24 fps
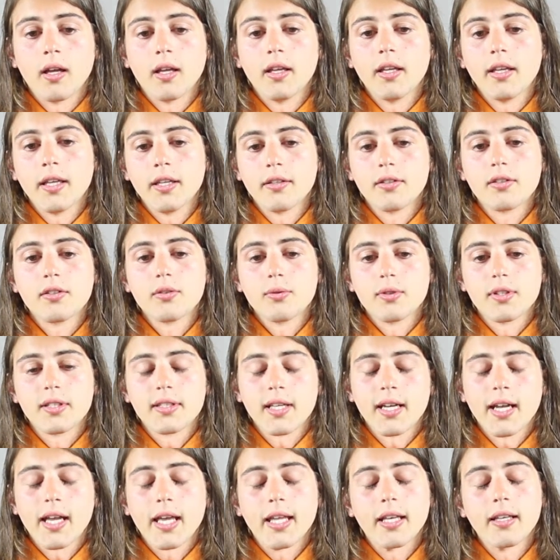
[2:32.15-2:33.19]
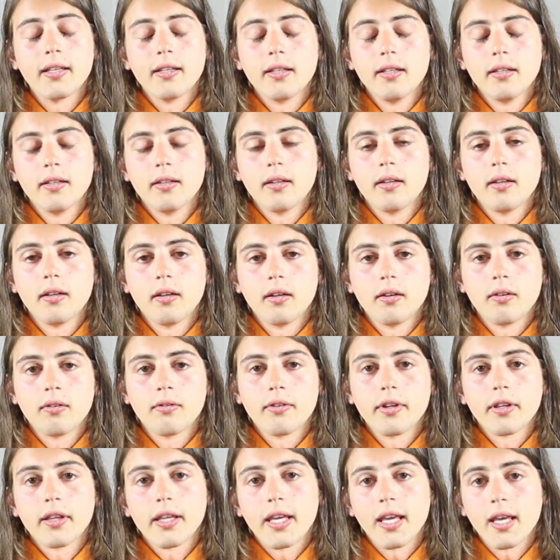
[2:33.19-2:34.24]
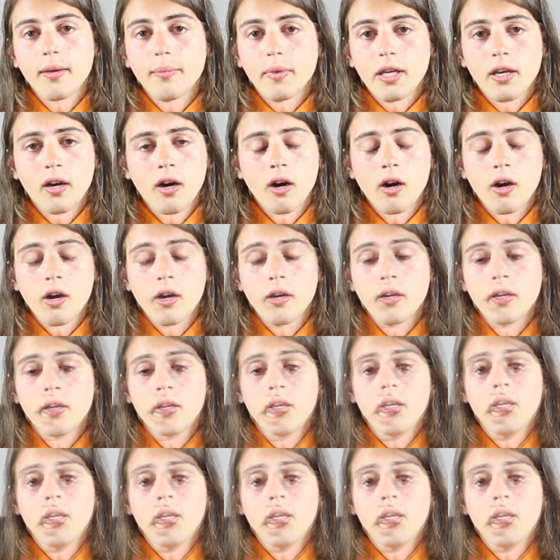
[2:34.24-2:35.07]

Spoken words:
His suicide really hit me hard.